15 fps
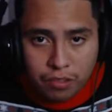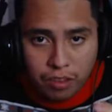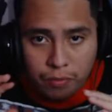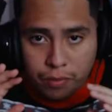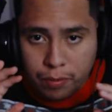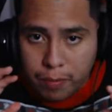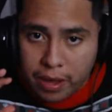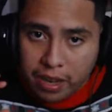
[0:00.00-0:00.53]

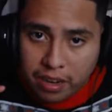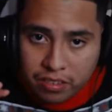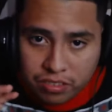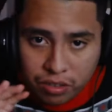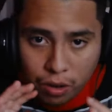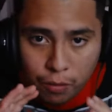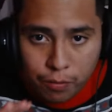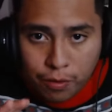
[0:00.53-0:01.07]
if you've it
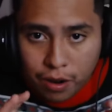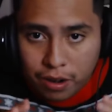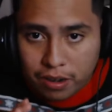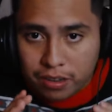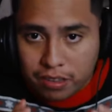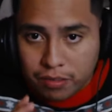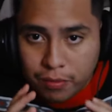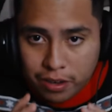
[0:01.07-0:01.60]
so far
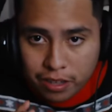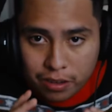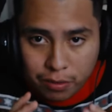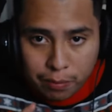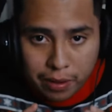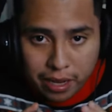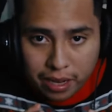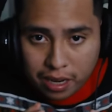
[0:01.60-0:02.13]
in this video,
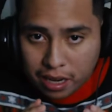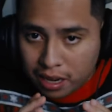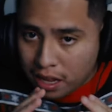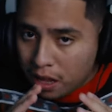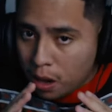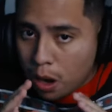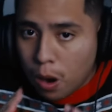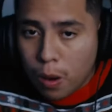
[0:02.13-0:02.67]
man,
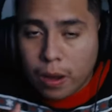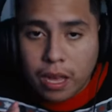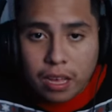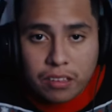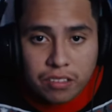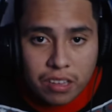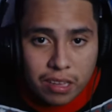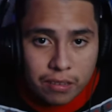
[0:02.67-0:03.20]
all I
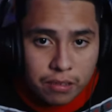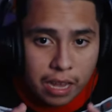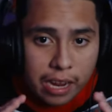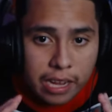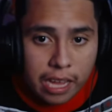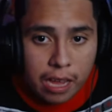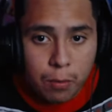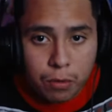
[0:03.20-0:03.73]
gotta say is
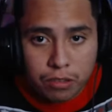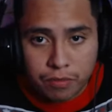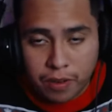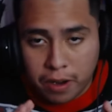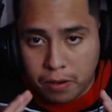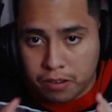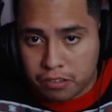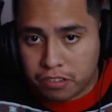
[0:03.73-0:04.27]
that game was
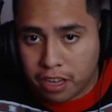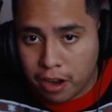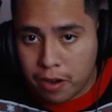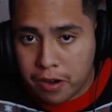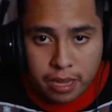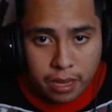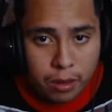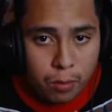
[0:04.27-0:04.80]
very
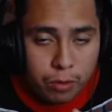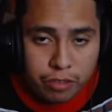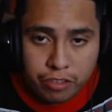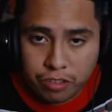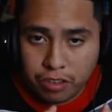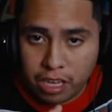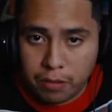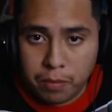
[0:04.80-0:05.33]
scary. It was
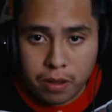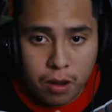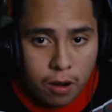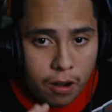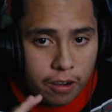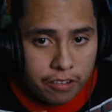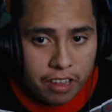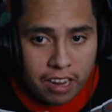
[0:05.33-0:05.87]
just giving me
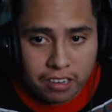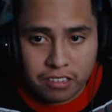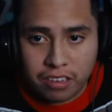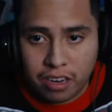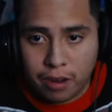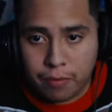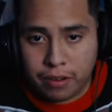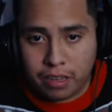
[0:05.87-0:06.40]
heart attacks
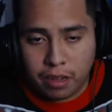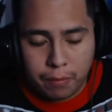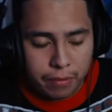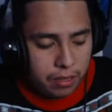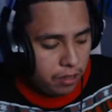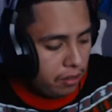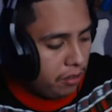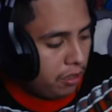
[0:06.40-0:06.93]
and everything. I
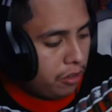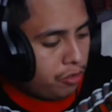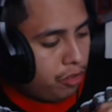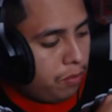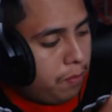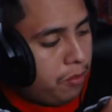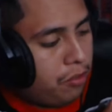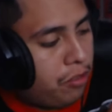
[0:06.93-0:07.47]
mean, look at the
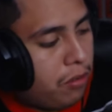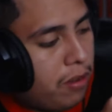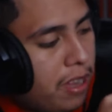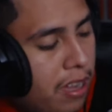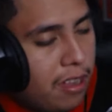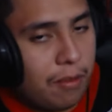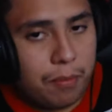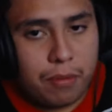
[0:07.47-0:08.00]
drippy shit I
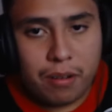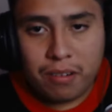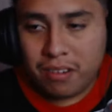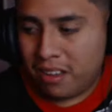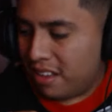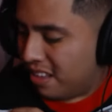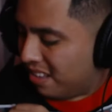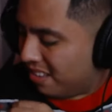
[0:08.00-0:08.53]
have,
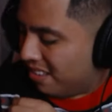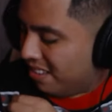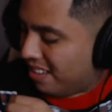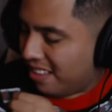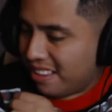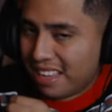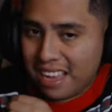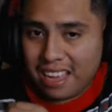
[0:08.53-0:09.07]
bro. Look
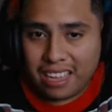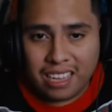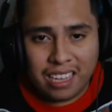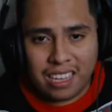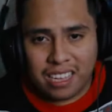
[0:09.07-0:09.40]
at that.